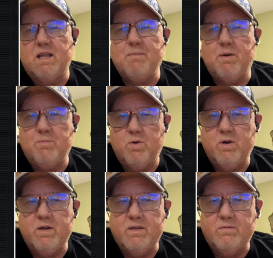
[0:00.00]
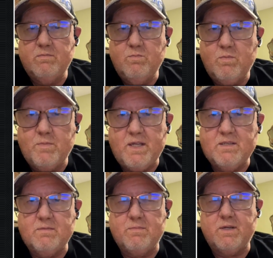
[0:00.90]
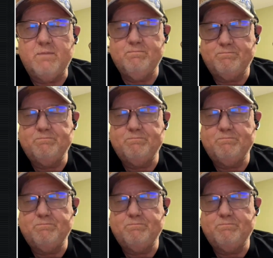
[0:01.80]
climb on board, and we'll make you some money.